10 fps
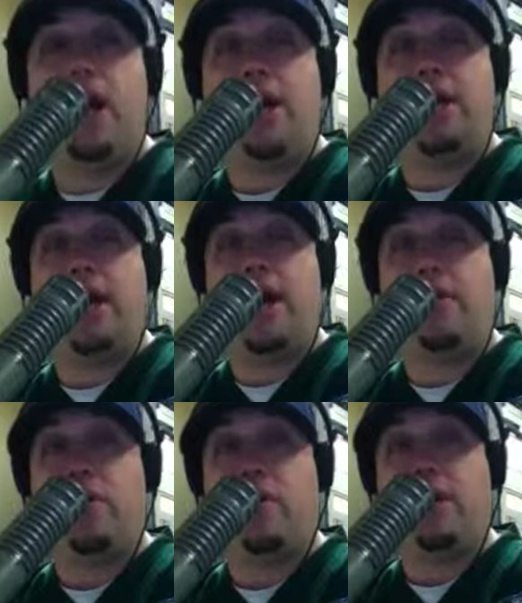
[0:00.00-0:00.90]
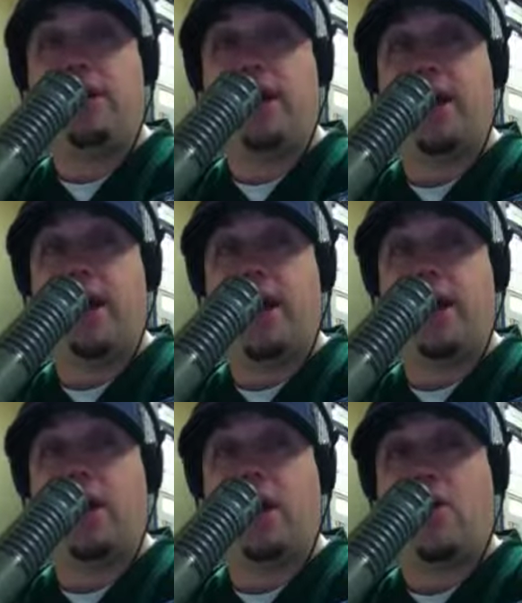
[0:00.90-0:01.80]
uh, day, every weekday
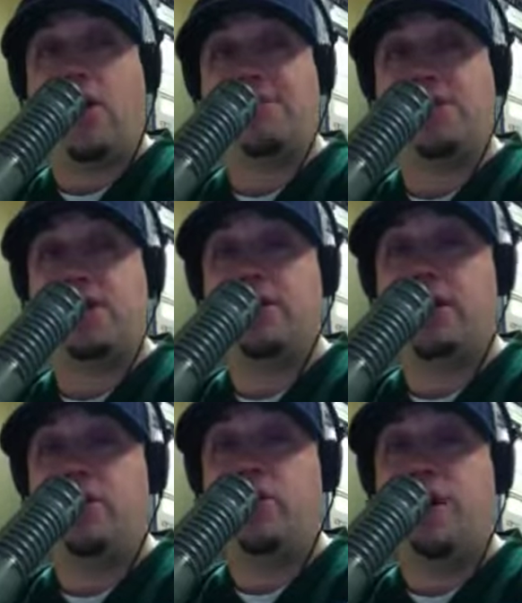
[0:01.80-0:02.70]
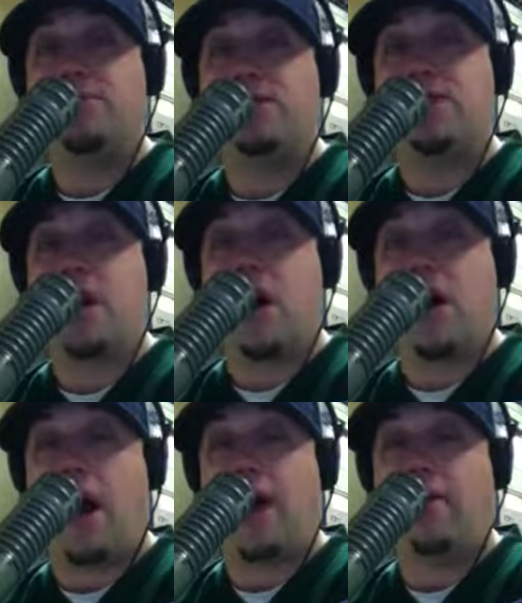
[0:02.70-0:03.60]
on our website,
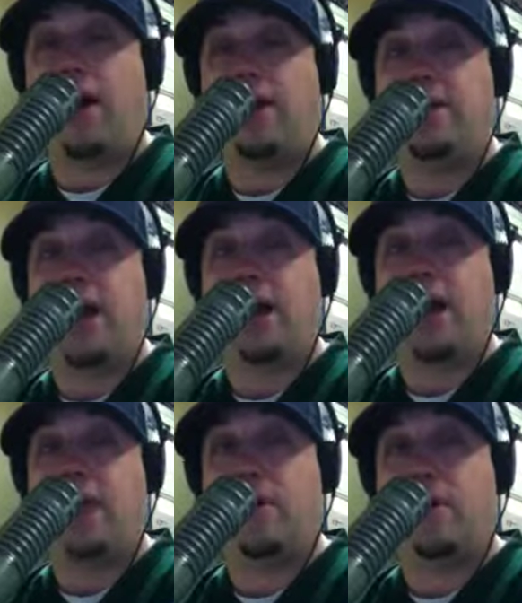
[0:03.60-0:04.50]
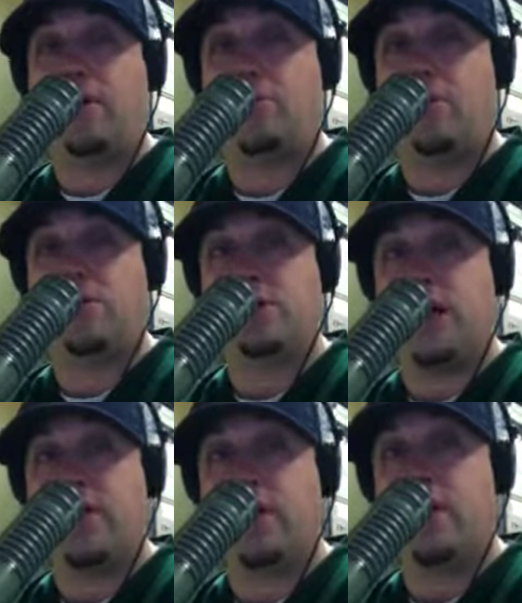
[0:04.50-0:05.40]
wmcronline.com. I like to post
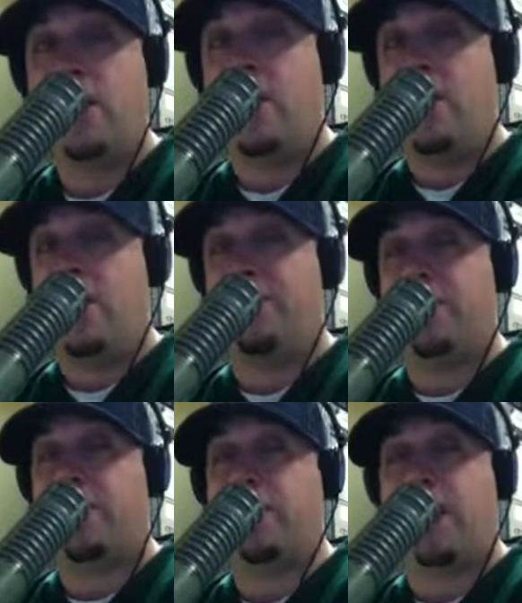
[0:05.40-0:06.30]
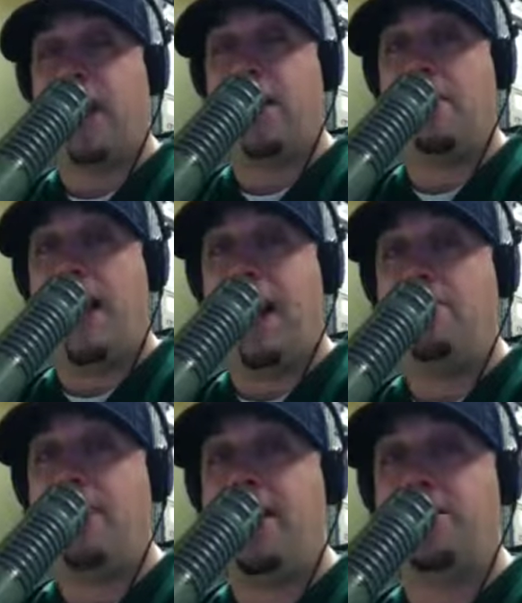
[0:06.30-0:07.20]
it on there. If you click on
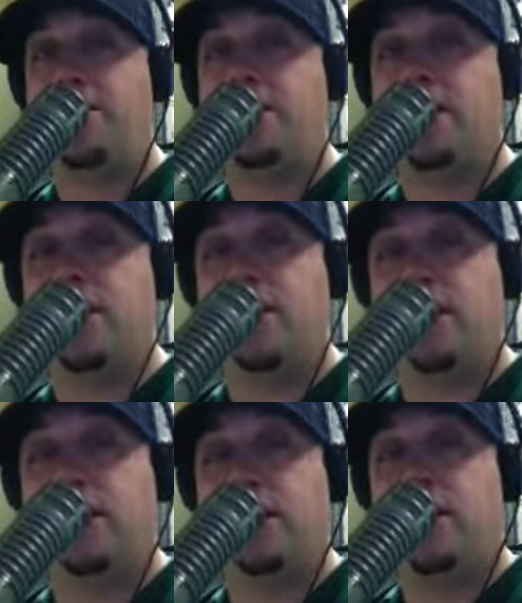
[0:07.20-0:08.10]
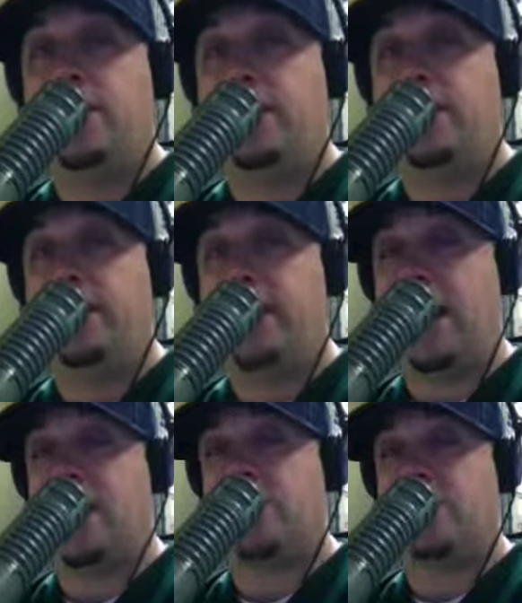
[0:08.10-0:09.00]
my page in the uh, in
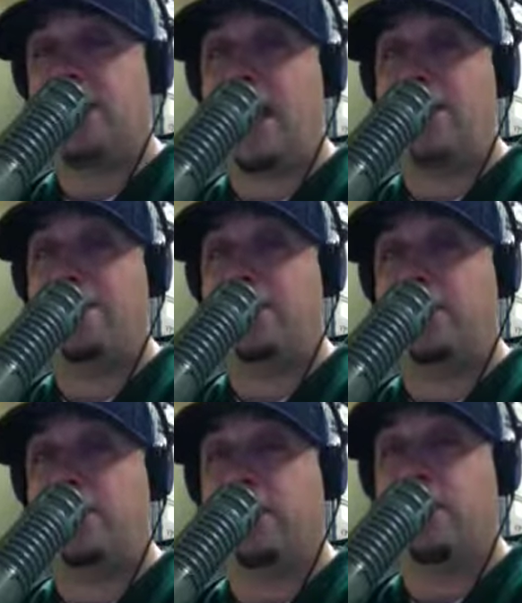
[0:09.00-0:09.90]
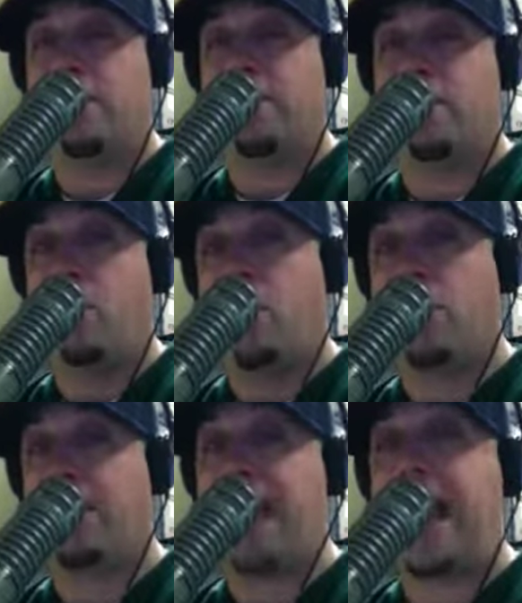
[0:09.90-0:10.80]
the air staff and click here for
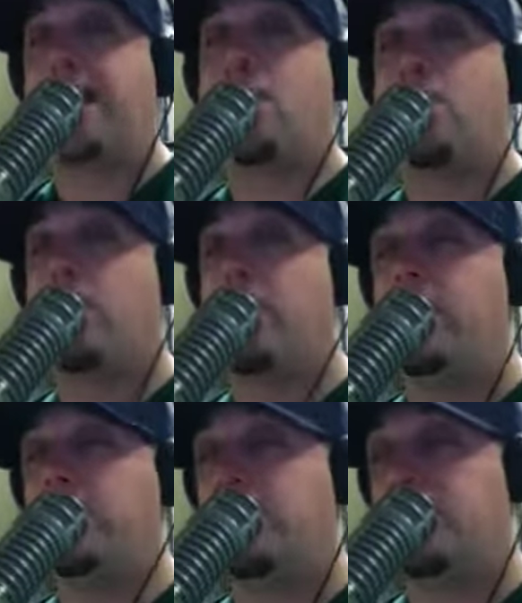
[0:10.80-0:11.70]
more category, you'll